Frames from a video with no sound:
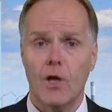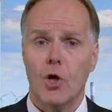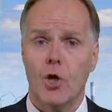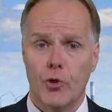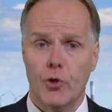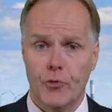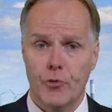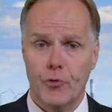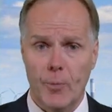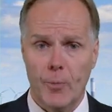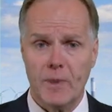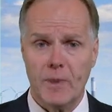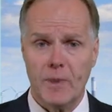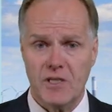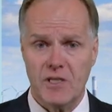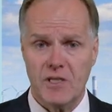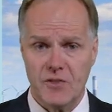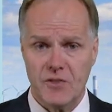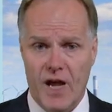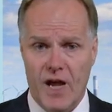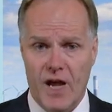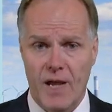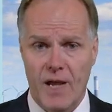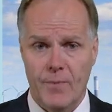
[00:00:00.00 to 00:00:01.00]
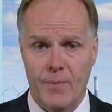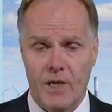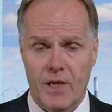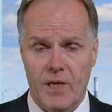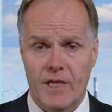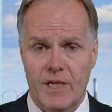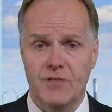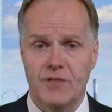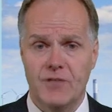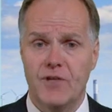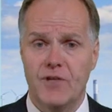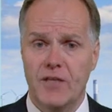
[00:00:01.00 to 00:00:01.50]
The topic this time
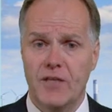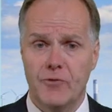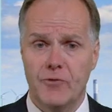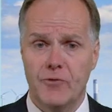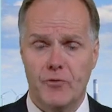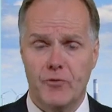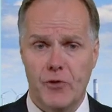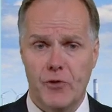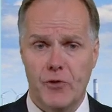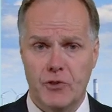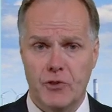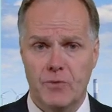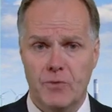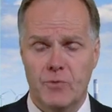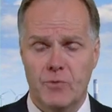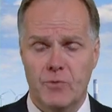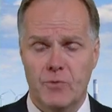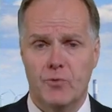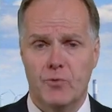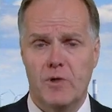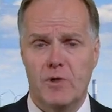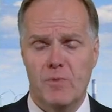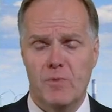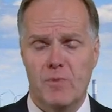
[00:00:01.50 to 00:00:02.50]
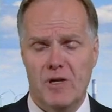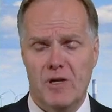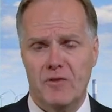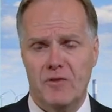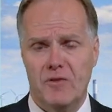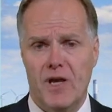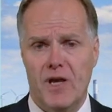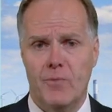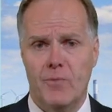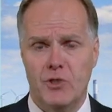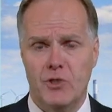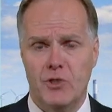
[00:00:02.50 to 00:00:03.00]
is the introduction to the
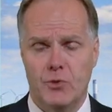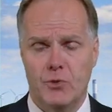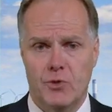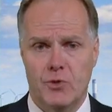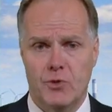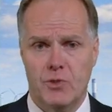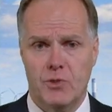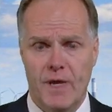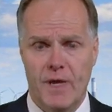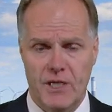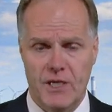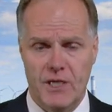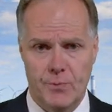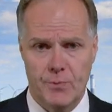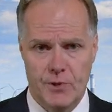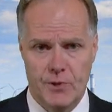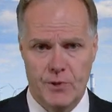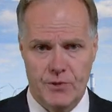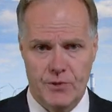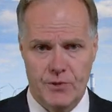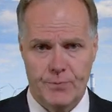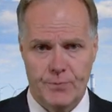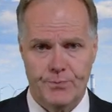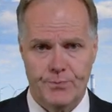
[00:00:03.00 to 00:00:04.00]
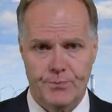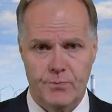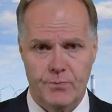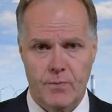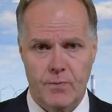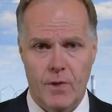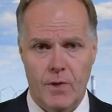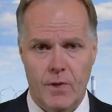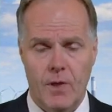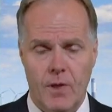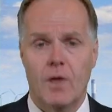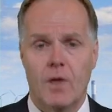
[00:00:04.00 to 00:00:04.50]
maritime resource management.
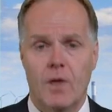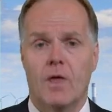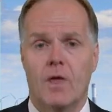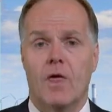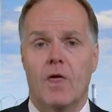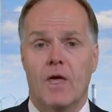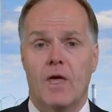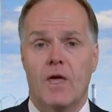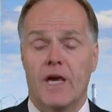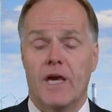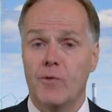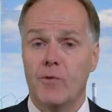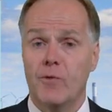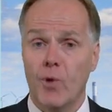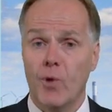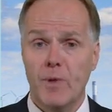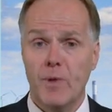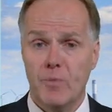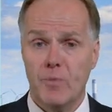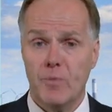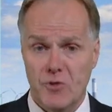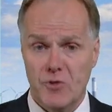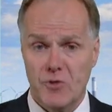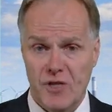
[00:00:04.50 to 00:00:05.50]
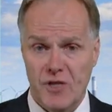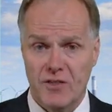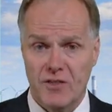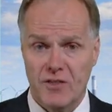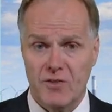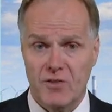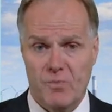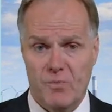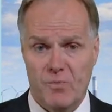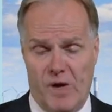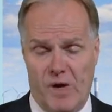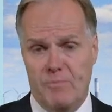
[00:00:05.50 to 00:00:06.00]
It will be
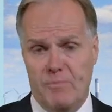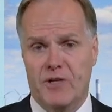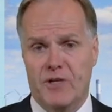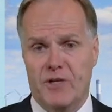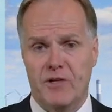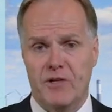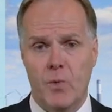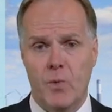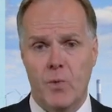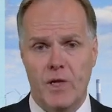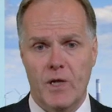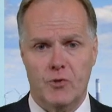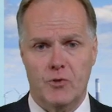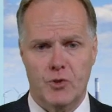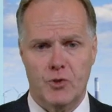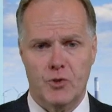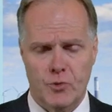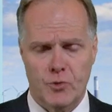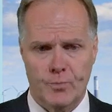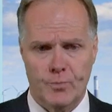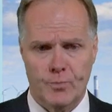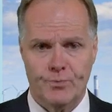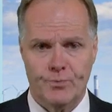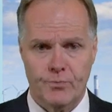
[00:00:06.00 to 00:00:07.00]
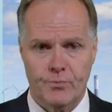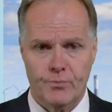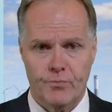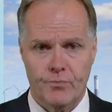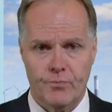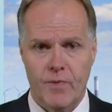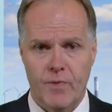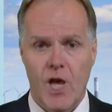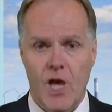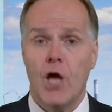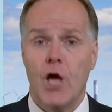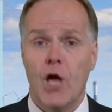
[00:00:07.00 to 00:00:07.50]
presented by Patrick Wells.
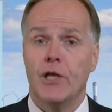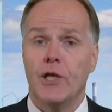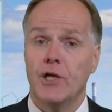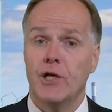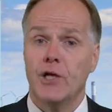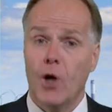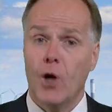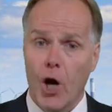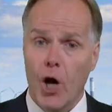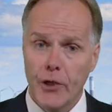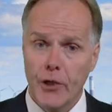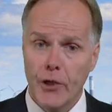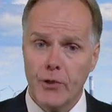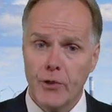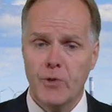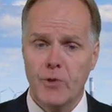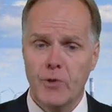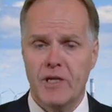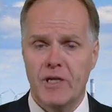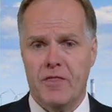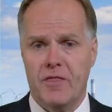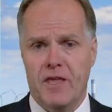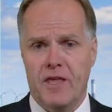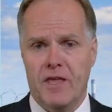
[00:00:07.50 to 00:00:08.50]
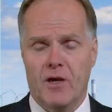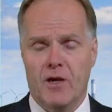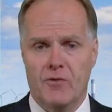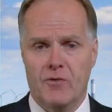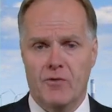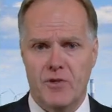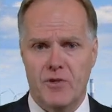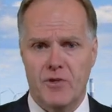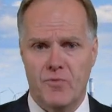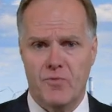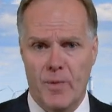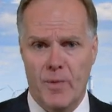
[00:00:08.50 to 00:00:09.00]
The other unique thing of
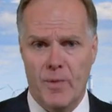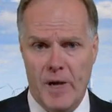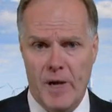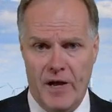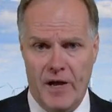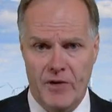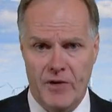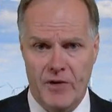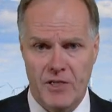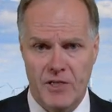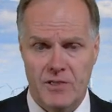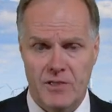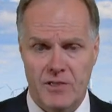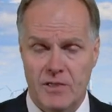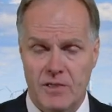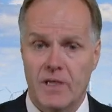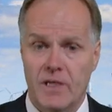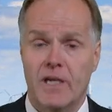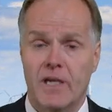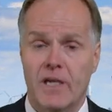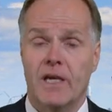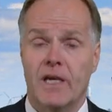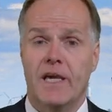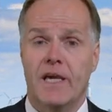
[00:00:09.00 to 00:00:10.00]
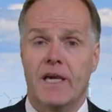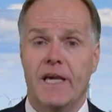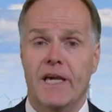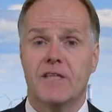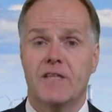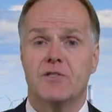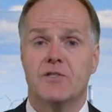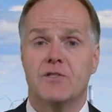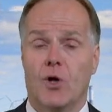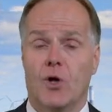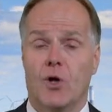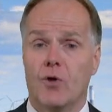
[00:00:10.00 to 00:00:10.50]
this webinar is
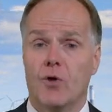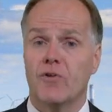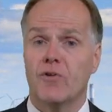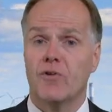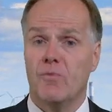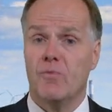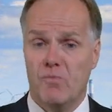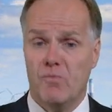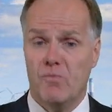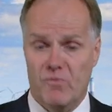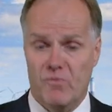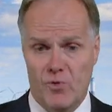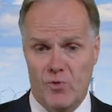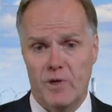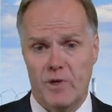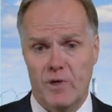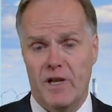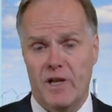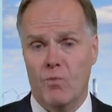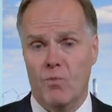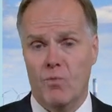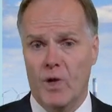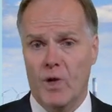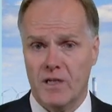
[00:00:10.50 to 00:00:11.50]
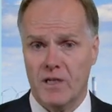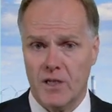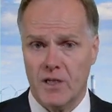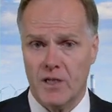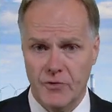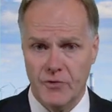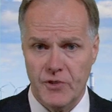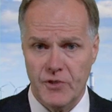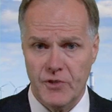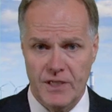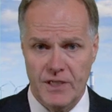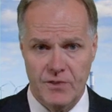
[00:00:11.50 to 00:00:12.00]
it's over more than one
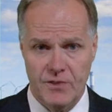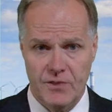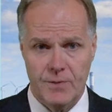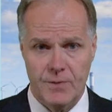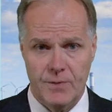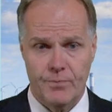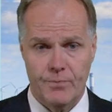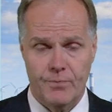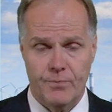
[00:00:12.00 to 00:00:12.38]
continent.